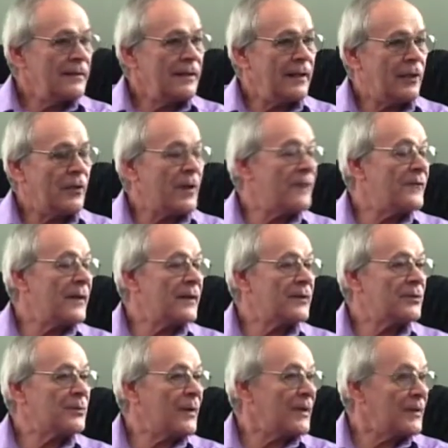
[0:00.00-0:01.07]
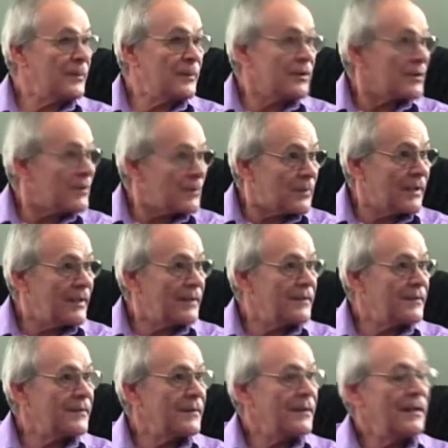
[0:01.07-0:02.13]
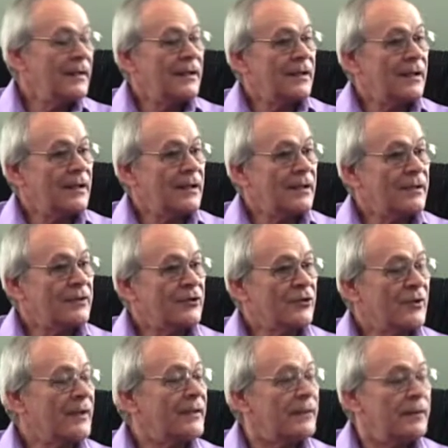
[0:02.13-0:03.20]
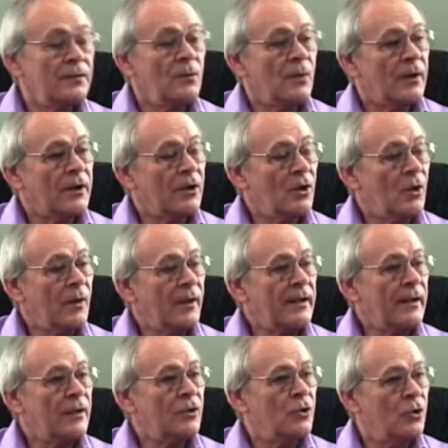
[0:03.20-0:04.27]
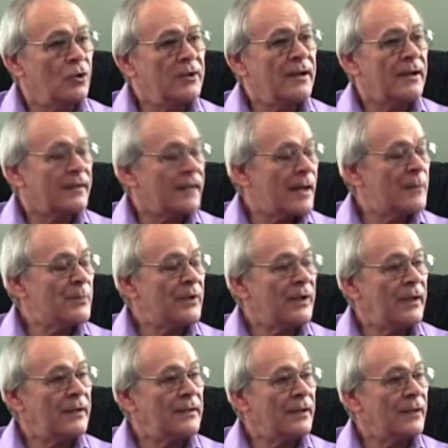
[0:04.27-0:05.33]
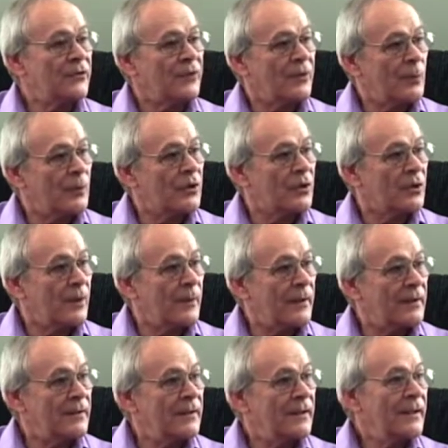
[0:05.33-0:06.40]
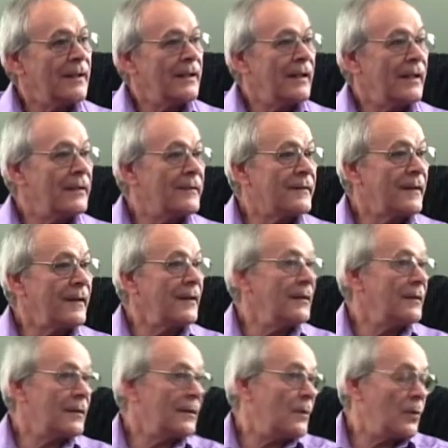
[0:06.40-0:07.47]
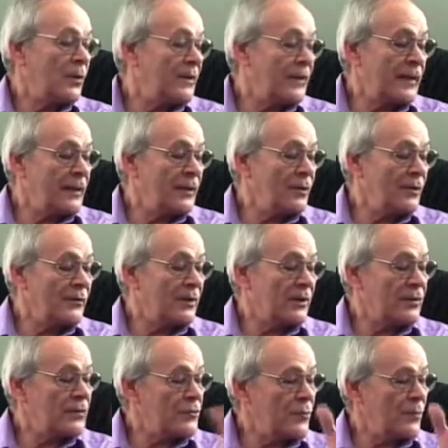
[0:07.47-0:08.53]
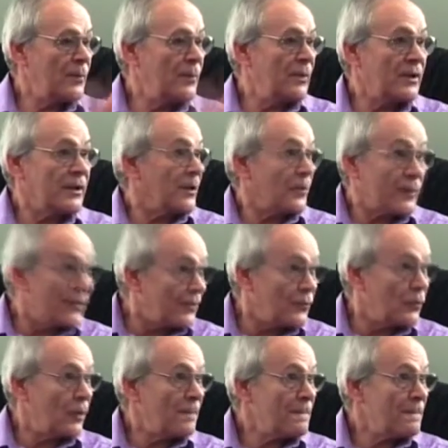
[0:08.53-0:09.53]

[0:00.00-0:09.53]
Their grandfathers probably built the place, so they didn't want to go, and they could not comprehend how someone could come in and say, "We're taking your village. We're building a reservoir."